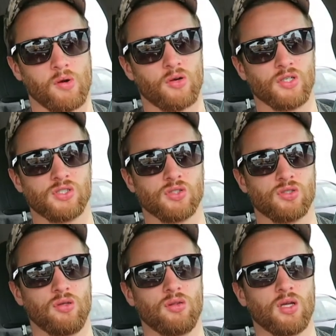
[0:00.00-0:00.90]
I'm a Christian,
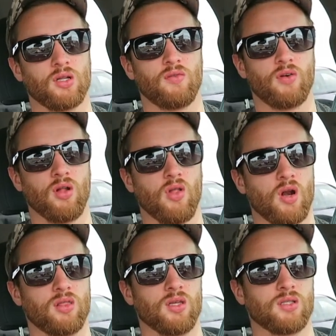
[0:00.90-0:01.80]
so you think of a
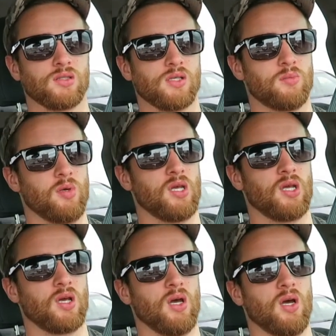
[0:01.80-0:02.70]
lot of things as
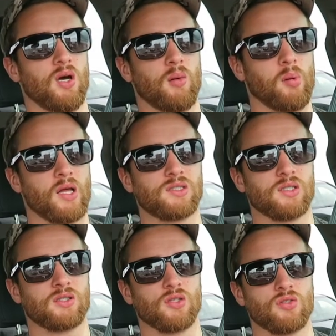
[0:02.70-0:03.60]
being
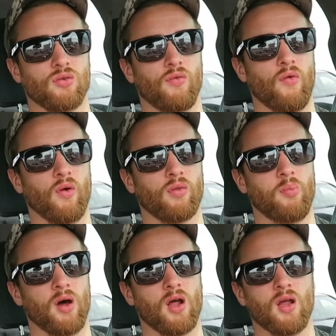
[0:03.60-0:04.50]
blessings and so
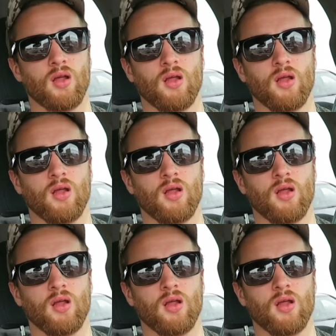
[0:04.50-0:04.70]
forth, but